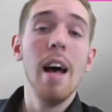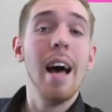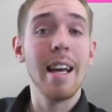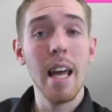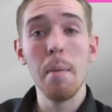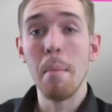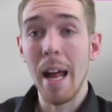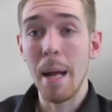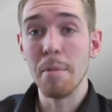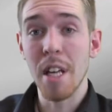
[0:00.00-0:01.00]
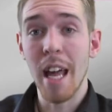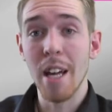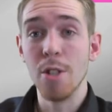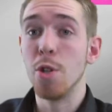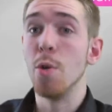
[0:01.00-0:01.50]
Again, my name is
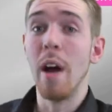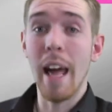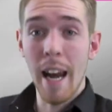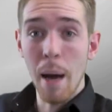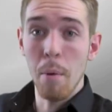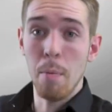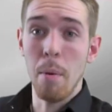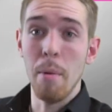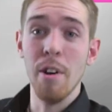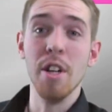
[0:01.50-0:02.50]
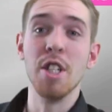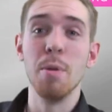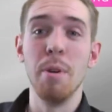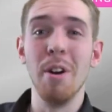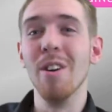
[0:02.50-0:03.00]
Andrew, and I'm with Premier
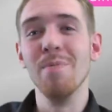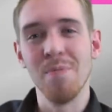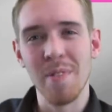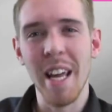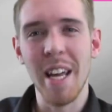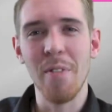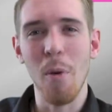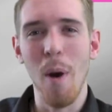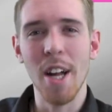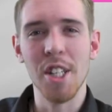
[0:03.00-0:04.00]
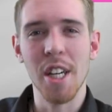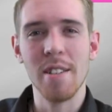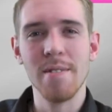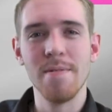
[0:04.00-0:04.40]
Distributor. Thank you for watching.